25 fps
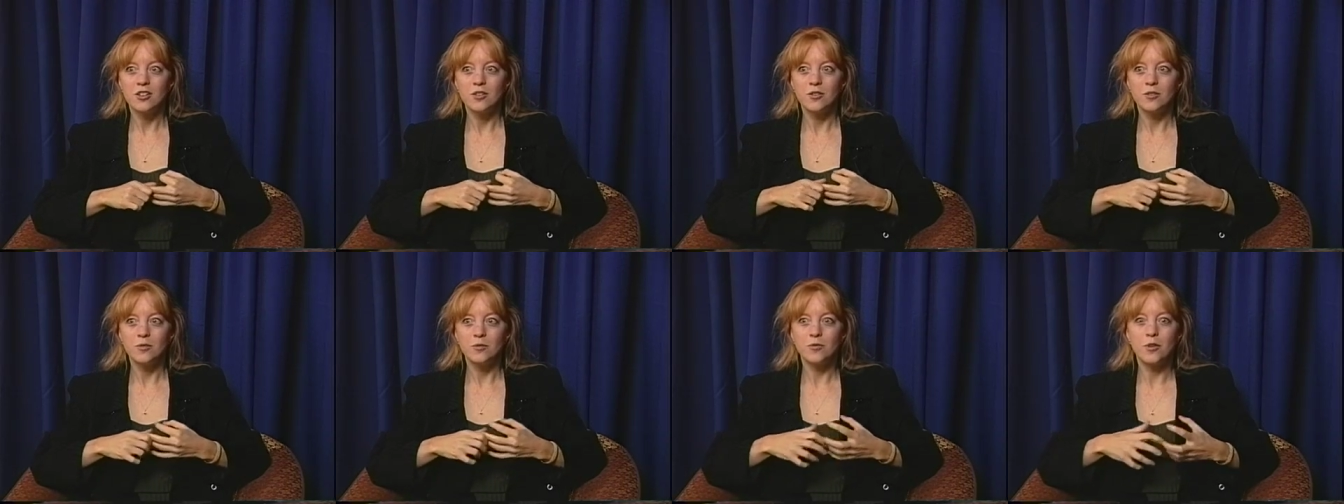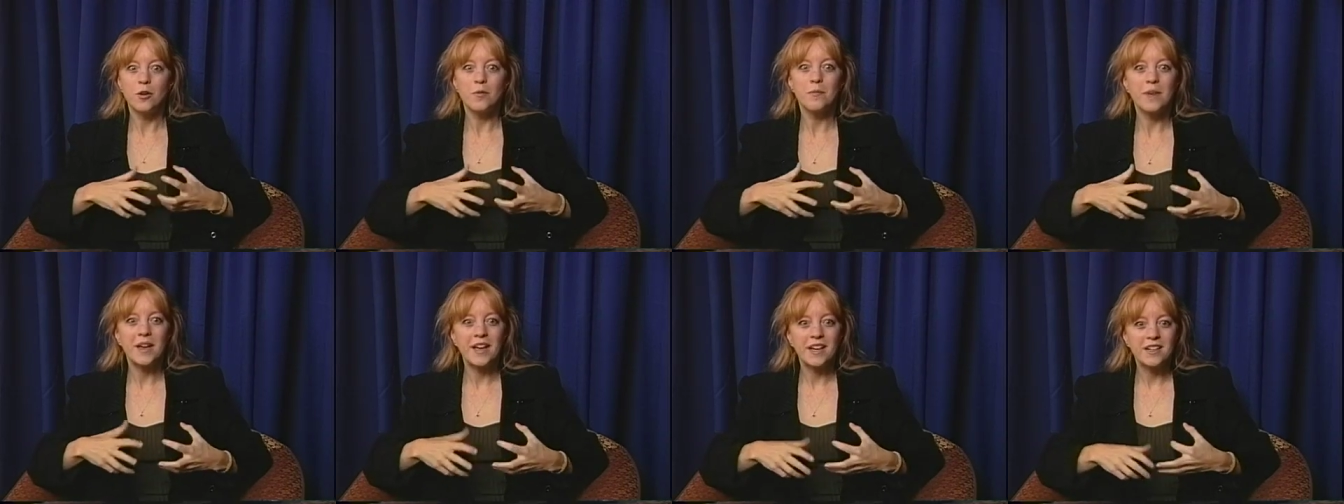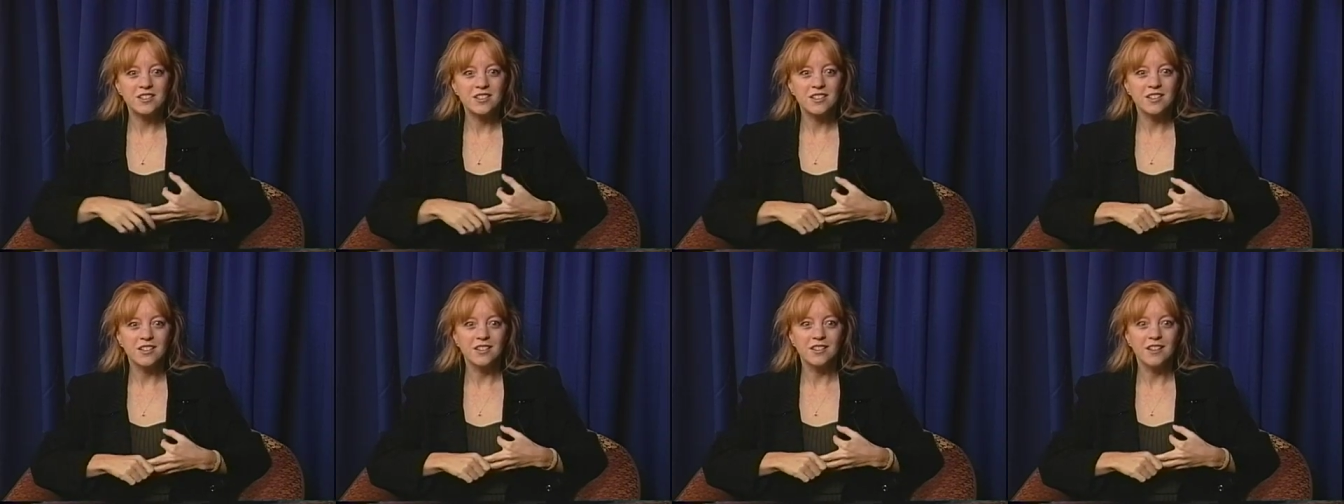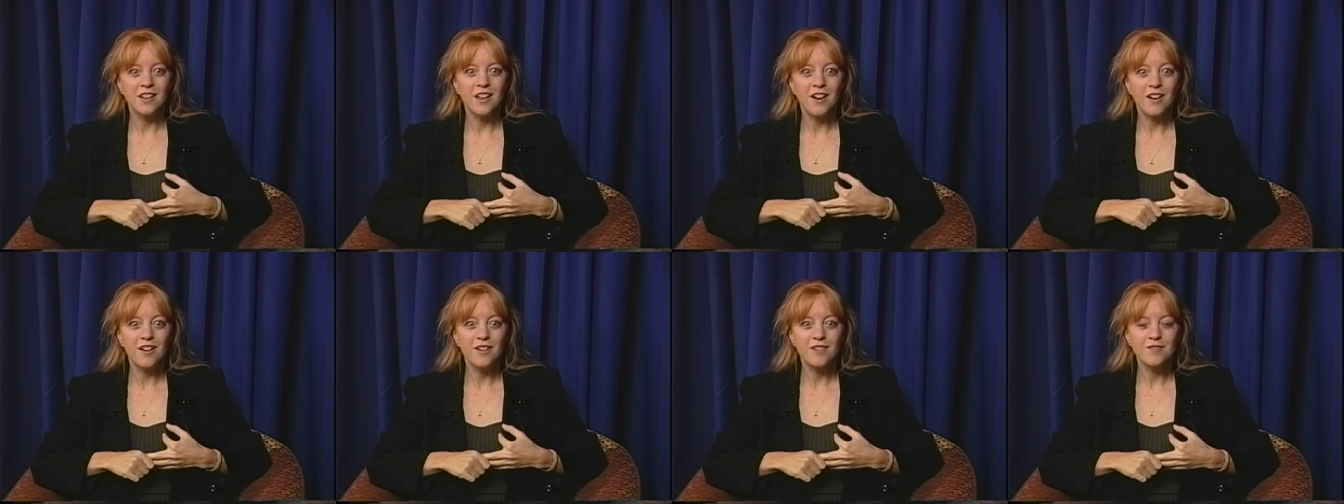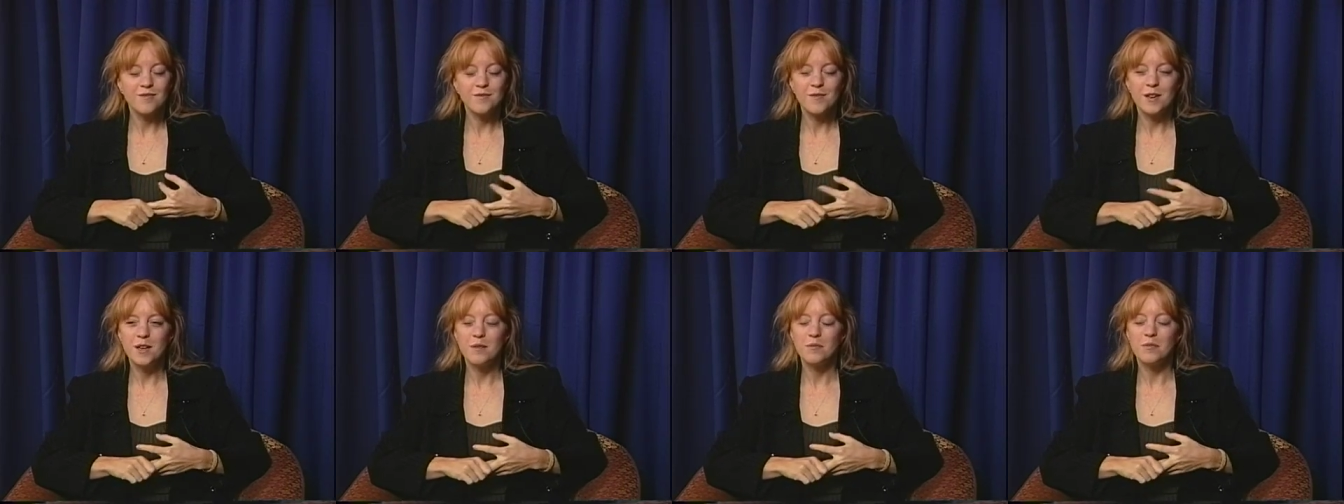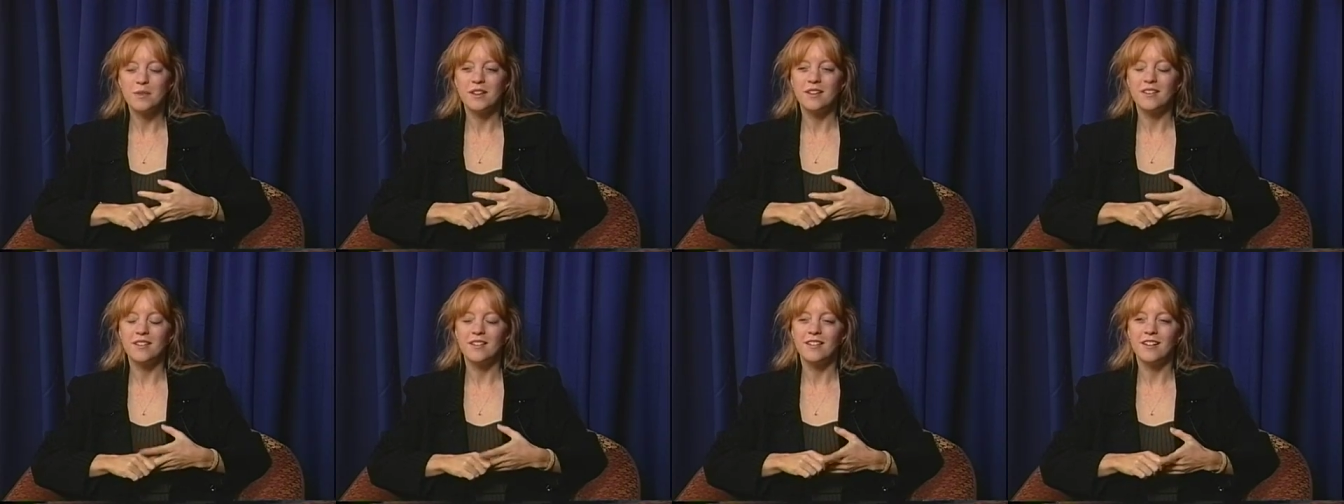romantic love
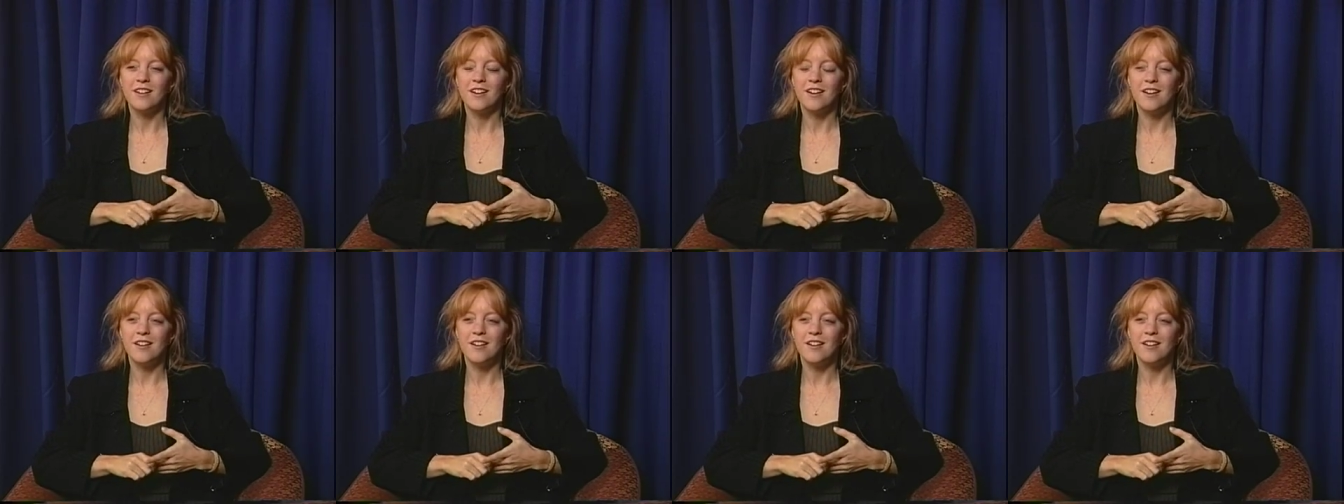maybe,